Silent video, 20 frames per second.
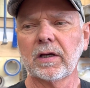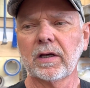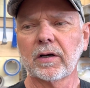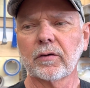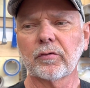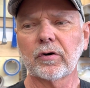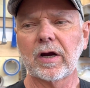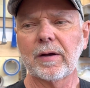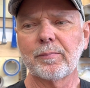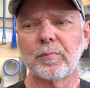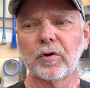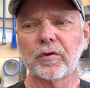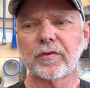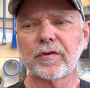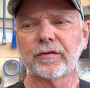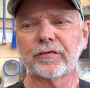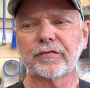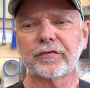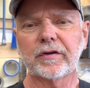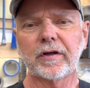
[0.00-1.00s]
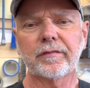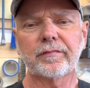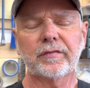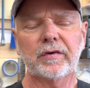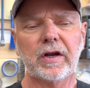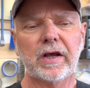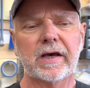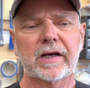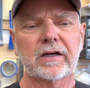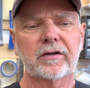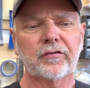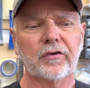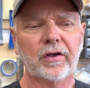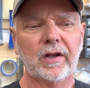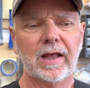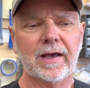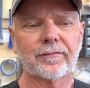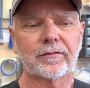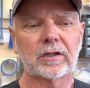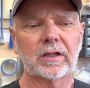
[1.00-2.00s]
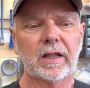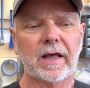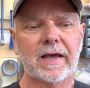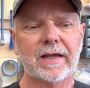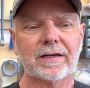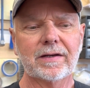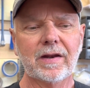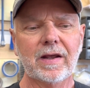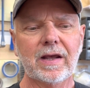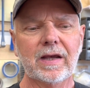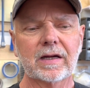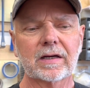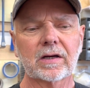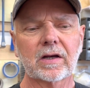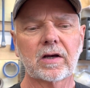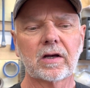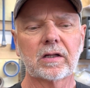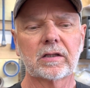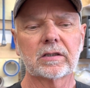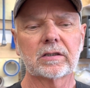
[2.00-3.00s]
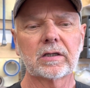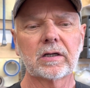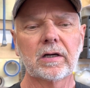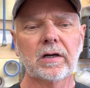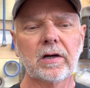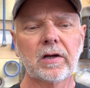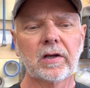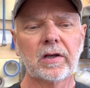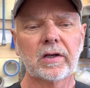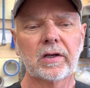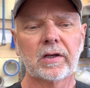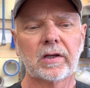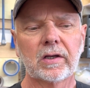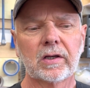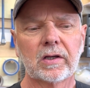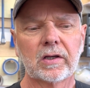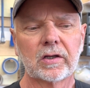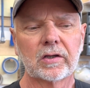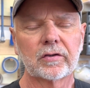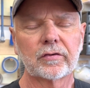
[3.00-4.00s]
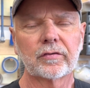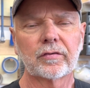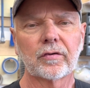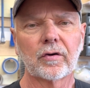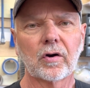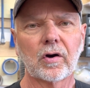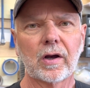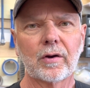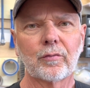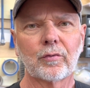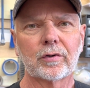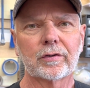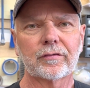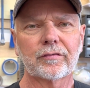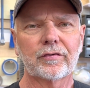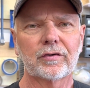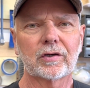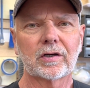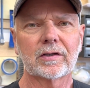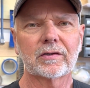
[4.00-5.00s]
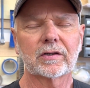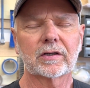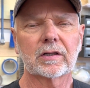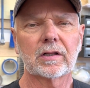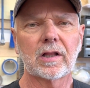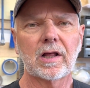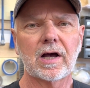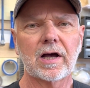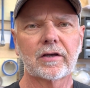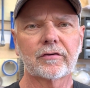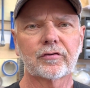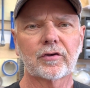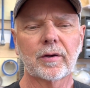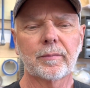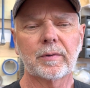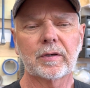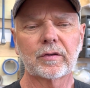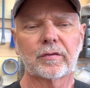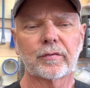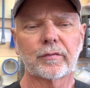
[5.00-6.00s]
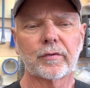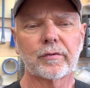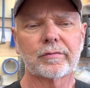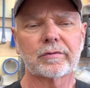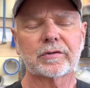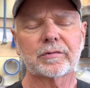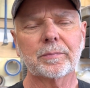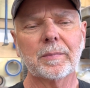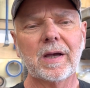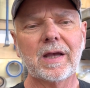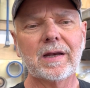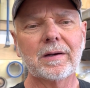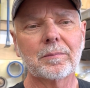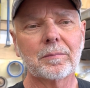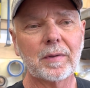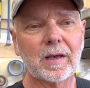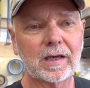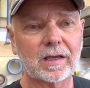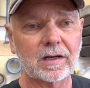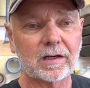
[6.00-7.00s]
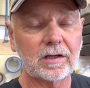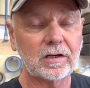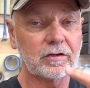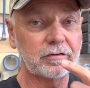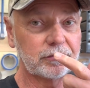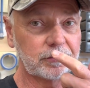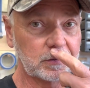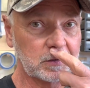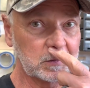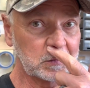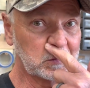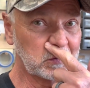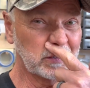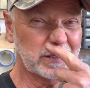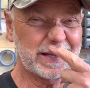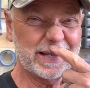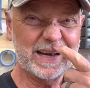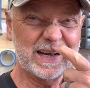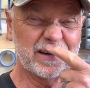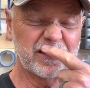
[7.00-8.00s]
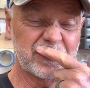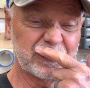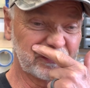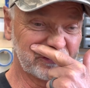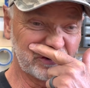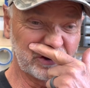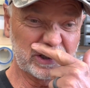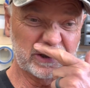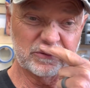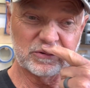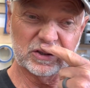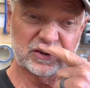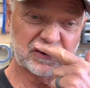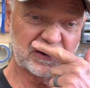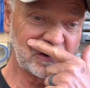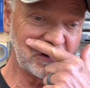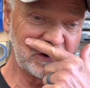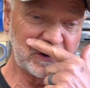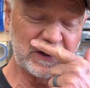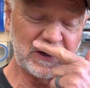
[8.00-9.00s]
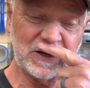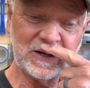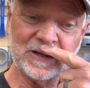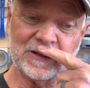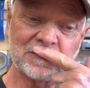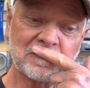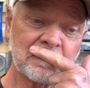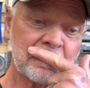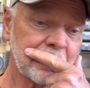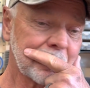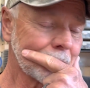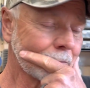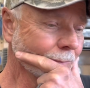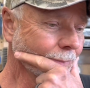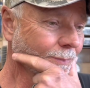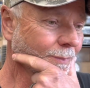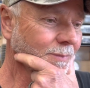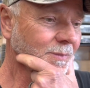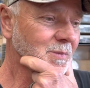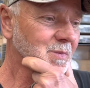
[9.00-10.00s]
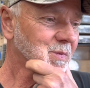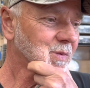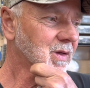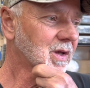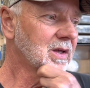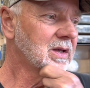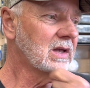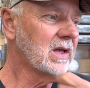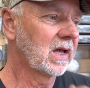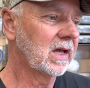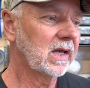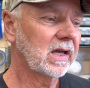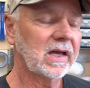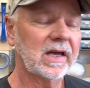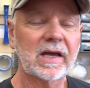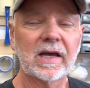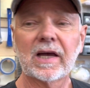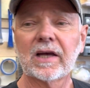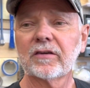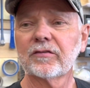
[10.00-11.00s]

where I put this stuff down it's going to have a light tan color so I won't see all the gloss coming through which might make it easier to kind of discern what's going on uh,